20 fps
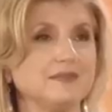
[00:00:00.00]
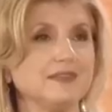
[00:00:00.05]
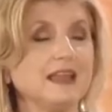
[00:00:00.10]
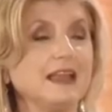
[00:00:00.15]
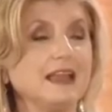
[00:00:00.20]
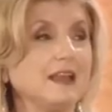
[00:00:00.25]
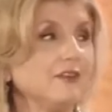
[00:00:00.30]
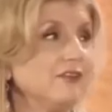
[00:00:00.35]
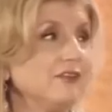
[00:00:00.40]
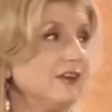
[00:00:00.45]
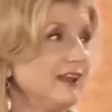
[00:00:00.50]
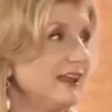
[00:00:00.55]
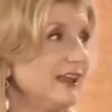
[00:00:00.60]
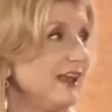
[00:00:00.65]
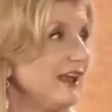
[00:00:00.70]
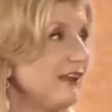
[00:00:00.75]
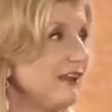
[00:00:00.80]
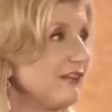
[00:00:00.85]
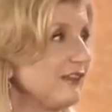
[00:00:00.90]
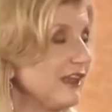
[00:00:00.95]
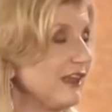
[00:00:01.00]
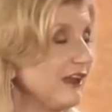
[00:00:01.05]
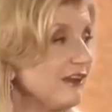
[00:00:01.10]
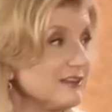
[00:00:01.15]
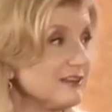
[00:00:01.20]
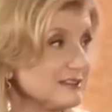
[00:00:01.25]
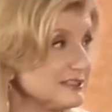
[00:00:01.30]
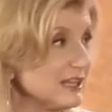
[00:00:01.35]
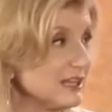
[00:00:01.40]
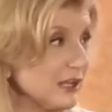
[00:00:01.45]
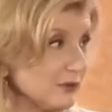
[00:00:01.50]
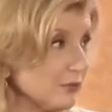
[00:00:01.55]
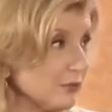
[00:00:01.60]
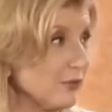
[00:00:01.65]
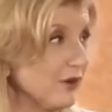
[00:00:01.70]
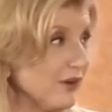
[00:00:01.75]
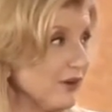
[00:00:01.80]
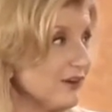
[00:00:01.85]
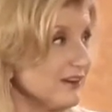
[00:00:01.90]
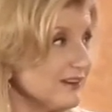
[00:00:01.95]
delivering healthcare has not
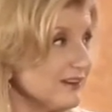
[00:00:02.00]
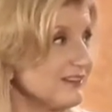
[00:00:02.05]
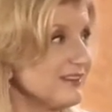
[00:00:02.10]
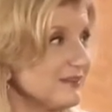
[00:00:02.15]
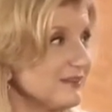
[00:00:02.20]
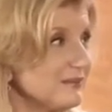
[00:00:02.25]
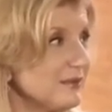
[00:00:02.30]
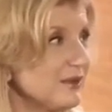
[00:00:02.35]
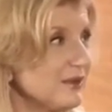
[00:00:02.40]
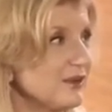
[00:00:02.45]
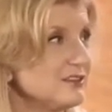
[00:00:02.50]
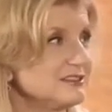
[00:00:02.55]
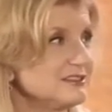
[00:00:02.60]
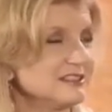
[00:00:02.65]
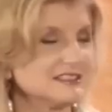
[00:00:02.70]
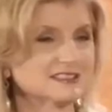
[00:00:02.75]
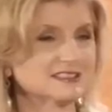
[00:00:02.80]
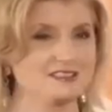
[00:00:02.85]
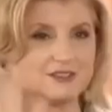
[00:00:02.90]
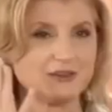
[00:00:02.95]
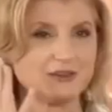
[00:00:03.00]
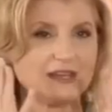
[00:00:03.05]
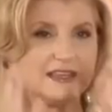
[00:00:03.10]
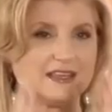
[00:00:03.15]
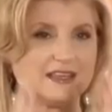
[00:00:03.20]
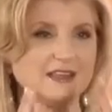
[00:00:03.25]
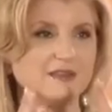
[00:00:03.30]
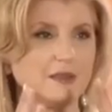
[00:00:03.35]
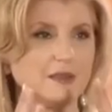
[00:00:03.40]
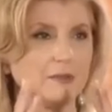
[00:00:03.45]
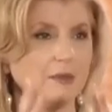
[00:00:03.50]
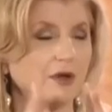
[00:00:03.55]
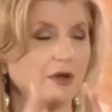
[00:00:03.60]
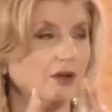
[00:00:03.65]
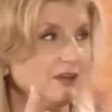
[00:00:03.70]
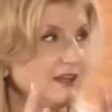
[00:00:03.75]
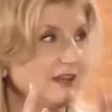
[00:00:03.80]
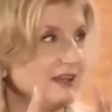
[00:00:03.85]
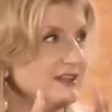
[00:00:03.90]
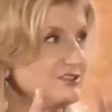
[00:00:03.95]
worked because it's treating the
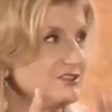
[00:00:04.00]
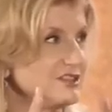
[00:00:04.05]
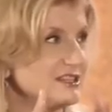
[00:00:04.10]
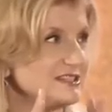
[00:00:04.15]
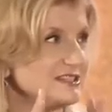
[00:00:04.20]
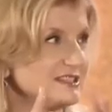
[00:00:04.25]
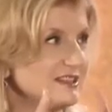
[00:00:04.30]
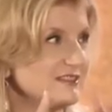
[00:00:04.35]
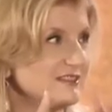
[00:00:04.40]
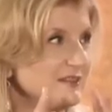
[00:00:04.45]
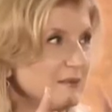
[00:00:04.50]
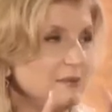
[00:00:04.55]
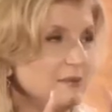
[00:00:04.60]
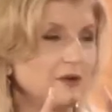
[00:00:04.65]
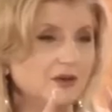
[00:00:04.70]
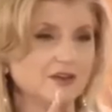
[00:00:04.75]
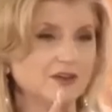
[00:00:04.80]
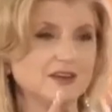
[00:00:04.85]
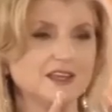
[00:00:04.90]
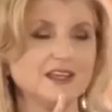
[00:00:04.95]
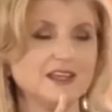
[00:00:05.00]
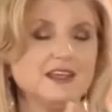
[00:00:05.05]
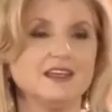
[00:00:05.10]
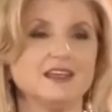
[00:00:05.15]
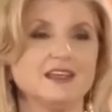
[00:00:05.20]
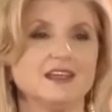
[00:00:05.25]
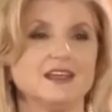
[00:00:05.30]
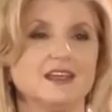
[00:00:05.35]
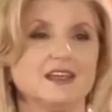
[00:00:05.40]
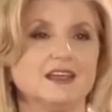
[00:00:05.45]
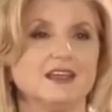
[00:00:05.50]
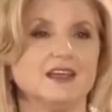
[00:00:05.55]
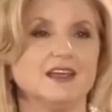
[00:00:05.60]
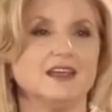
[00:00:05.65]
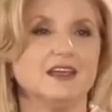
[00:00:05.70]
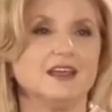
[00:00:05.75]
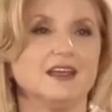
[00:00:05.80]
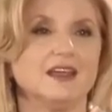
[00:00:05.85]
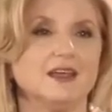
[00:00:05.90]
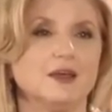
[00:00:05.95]
body just as the body.
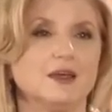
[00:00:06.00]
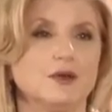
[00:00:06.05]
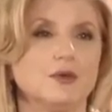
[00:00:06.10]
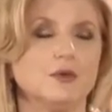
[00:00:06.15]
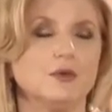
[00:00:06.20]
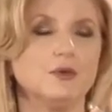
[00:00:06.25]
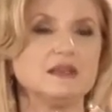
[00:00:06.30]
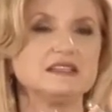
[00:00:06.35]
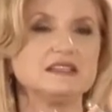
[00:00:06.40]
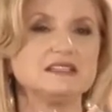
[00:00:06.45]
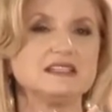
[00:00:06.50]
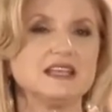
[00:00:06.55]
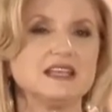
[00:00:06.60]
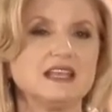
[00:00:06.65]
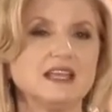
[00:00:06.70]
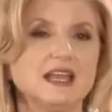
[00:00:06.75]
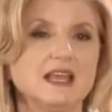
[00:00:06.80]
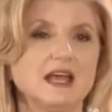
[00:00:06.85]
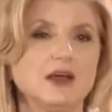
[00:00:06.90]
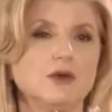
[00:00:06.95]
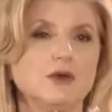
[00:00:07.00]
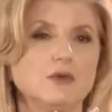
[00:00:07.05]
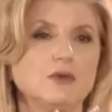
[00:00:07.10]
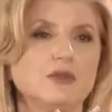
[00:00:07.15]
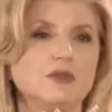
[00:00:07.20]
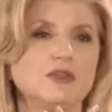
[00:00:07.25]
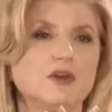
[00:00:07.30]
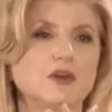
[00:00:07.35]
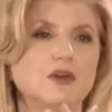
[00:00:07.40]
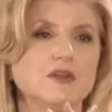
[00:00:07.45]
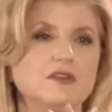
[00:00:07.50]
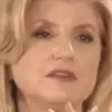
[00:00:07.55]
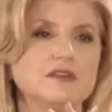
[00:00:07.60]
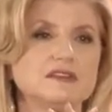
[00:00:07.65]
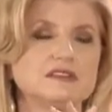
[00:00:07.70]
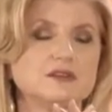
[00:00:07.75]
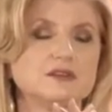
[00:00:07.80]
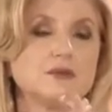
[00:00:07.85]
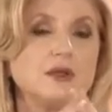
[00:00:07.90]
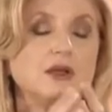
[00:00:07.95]
We see now with all
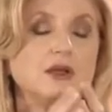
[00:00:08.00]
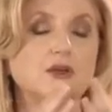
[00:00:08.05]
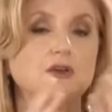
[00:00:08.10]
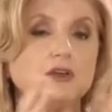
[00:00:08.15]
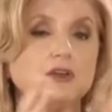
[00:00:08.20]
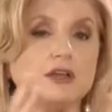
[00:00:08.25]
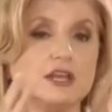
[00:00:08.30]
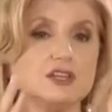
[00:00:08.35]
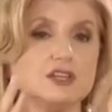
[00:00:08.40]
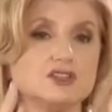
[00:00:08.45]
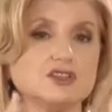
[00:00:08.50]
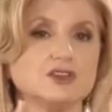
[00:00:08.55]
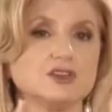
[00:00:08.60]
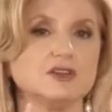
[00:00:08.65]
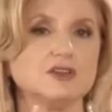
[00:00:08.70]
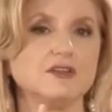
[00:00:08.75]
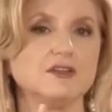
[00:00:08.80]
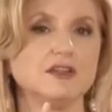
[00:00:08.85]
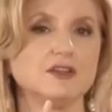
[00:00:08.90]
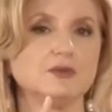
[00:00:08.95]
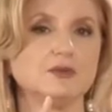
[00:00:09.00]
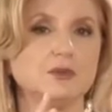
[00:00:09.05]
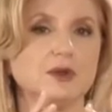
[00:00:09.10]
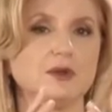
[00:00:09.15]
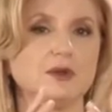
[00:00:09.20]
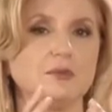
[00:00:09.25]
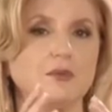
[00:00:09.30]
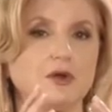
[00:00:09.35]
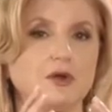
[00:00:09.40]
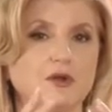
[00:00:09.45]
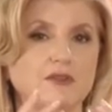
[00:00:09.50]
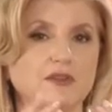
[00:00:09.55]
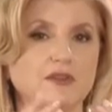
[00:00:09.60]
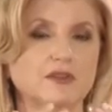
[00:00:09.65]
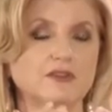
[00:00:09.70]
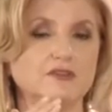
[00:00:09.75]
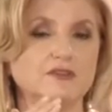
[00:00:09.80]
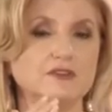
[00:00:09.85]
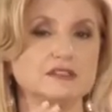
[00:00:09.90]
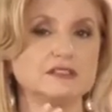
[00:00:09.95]
this recognition that we are more than
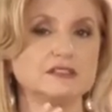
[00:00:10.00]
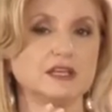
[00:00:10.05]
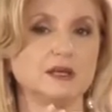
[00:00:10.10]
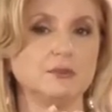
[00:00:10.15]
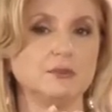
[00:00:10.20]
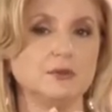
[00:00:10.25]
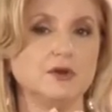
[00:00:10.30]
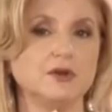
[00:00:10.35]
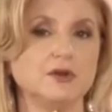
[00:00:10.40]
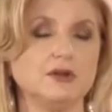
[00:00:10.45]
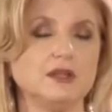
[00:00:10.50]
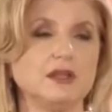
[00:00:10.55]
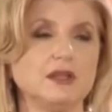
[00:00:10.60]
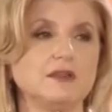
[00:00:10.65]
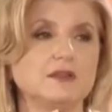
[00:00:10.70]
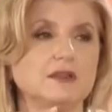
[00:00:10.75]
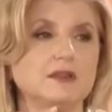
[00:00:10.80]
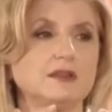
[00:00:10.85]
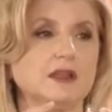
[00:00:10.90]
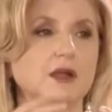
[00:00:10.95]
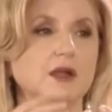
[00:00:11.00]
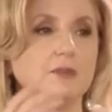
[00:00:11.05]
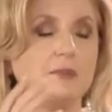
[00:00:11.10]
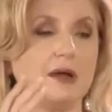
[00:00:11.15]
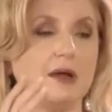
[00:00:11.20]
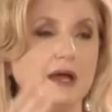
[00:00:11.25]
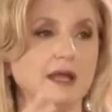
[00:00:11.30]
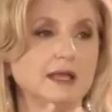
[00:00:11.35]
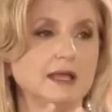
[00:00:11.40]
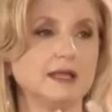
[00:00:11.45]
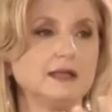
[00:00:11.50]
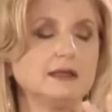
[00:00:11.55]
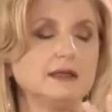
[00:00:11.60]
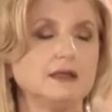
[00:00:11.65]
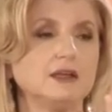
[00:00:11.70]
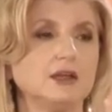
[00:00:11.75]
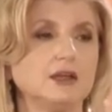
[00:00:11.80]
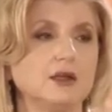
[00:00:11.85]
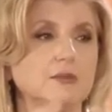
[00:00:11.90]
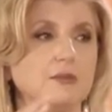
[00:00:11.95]
the physical body and that our mind
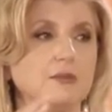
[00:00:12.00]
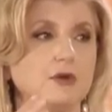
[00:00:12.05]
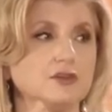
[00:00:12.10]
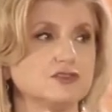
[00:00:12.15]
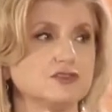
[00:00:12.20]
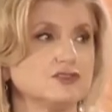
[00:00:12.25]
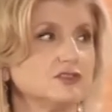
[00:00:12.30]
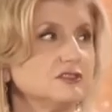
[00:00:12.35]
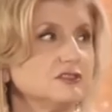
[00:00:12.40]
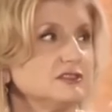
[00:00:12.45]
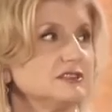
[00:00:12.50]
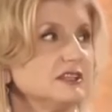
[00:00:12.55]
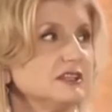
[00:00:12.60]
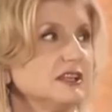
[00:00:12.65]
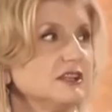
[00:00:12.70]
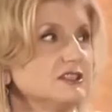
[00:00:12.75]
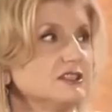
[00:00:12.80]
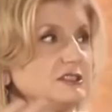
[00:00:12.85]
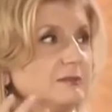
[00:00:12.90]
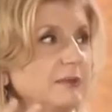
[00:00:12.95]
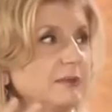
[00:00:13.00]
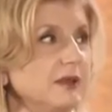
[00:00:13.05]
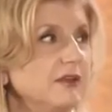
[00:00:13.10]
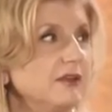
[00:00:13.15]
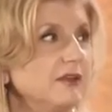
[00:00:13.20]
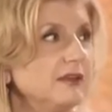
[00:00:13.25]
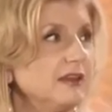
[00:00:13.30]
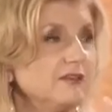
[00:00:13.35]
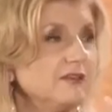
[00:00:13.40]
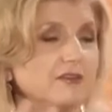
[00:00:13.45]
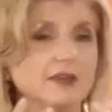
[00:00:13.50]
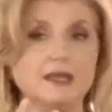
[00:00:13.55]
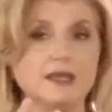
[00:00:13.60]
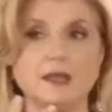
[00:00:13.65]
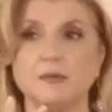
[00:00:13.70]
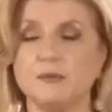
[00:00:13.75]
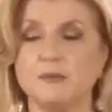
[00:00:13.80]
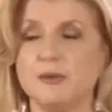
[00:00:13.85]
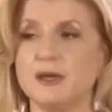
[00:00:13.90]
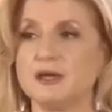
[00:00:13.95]
and our emotions and our spirit have an
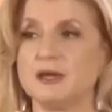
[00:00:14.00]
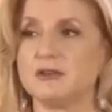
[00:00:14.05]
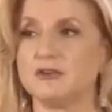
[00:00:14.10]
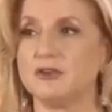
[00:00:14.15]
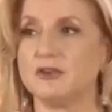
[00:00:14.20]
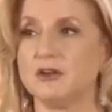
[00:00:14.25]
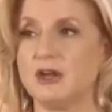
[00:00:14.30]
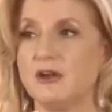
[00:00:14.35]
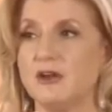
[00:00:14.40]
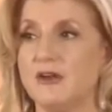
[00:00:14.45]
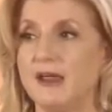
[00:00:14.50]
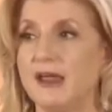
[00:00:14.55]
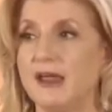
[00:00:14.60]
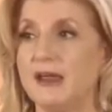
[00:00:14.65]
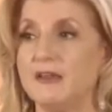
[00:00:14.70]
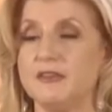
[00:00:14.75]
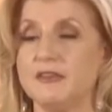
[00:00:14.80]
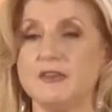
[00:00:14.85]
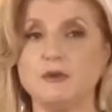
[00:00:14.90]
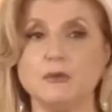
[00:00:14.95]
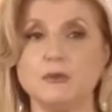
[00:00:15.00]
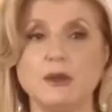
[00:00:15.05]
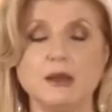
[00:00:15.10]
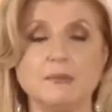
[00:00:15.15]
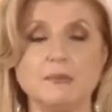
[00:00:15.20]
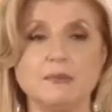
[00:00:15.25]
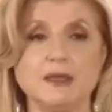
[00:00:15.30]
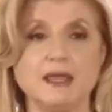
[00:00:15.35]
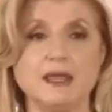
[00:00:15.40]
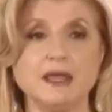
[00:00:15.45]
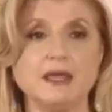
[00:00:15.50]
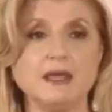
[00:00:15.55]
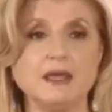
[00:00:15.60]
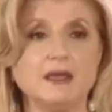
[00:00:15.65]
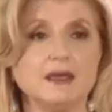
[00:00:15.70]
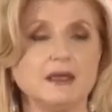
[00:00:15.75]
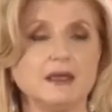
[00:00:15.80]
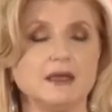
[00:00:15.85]
impact on our health and well-being.